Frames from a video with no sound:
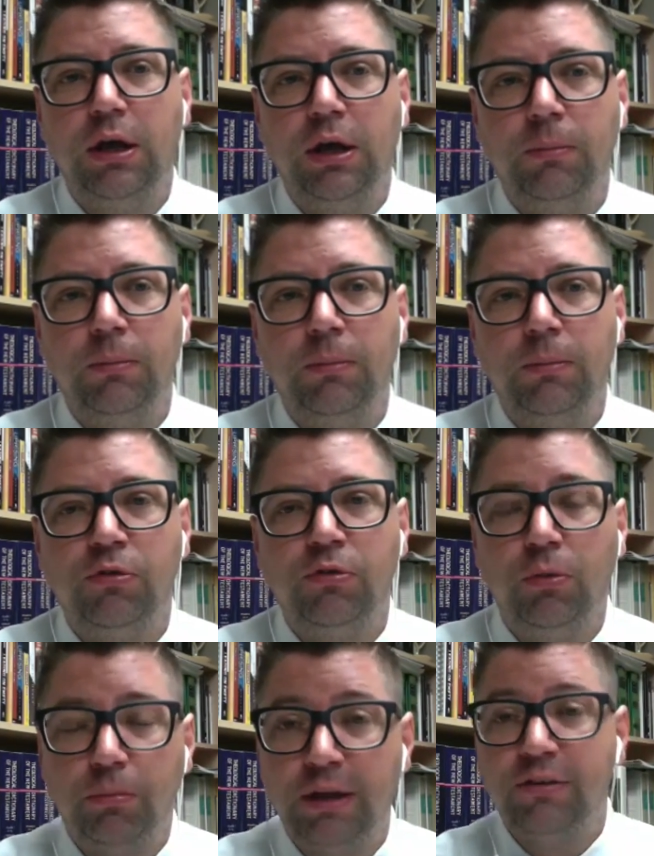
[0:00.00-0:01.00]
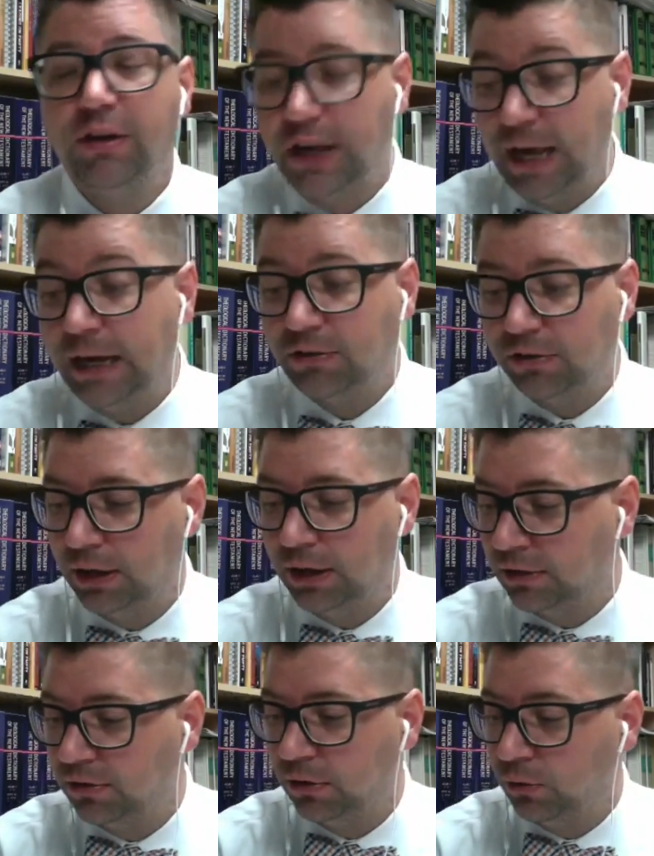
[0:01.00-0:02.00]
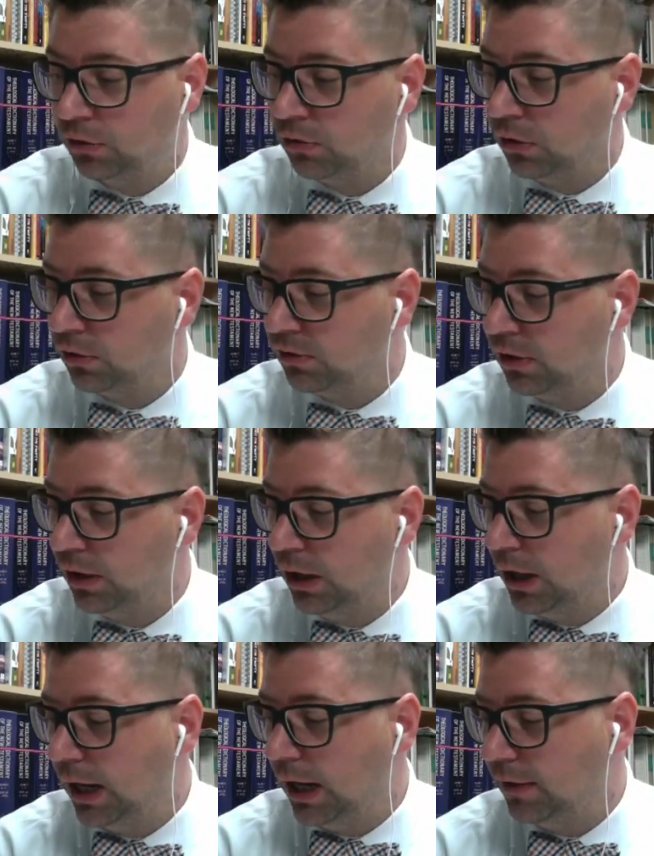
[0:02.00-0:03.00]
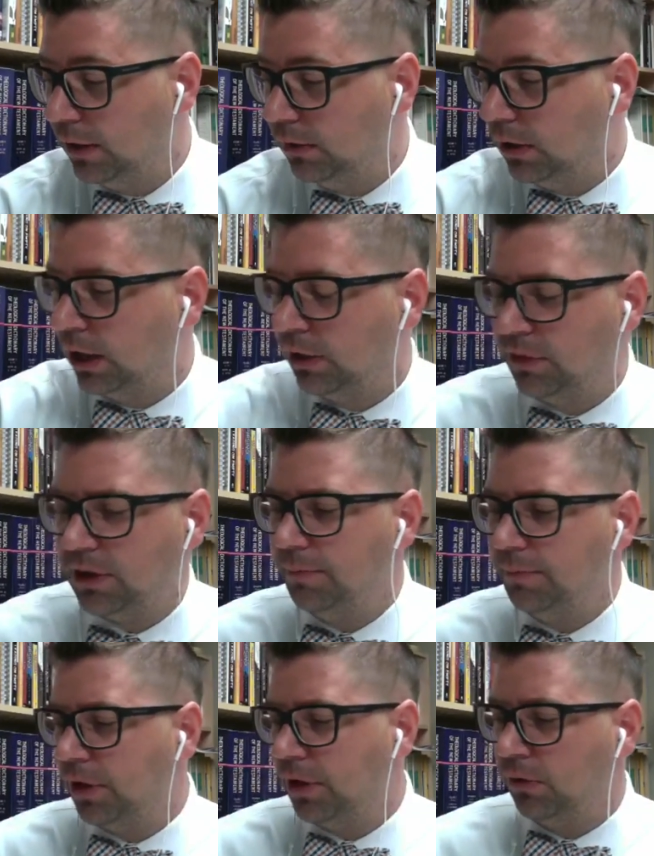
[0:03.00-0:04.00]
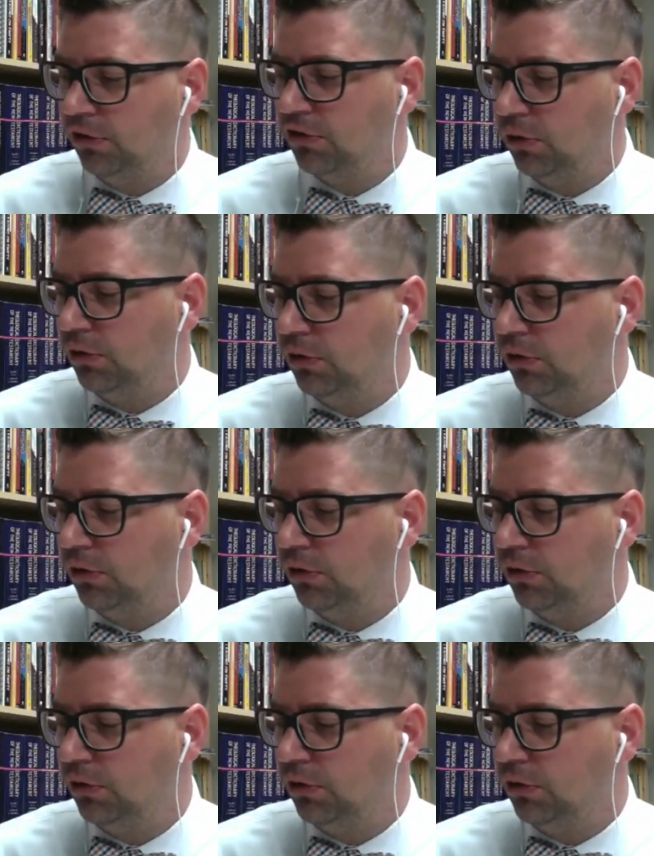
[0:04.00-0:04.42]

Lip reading: So that's an excellent resource. And then I think I already showed